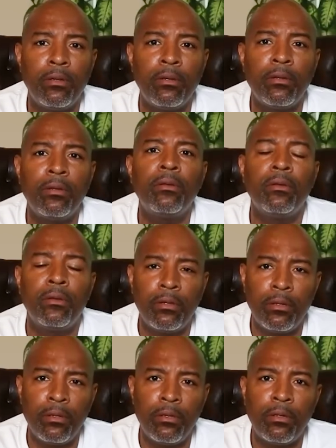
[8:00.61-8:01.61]

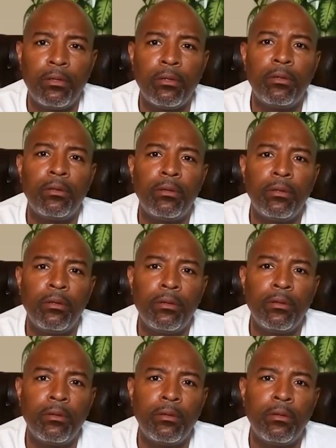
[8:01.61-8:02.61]

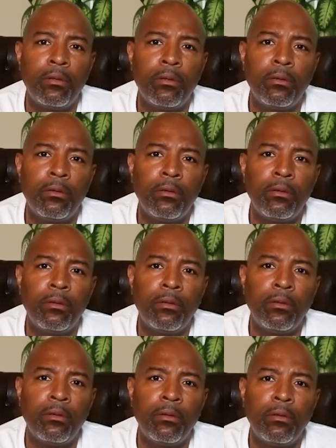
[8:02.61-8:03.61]

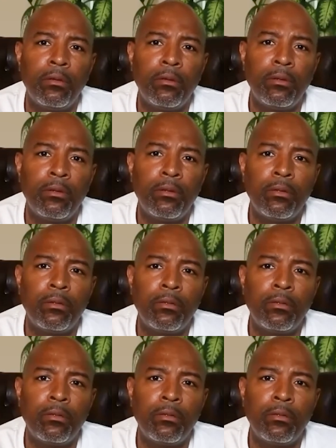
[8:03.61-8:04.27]
(not speaking)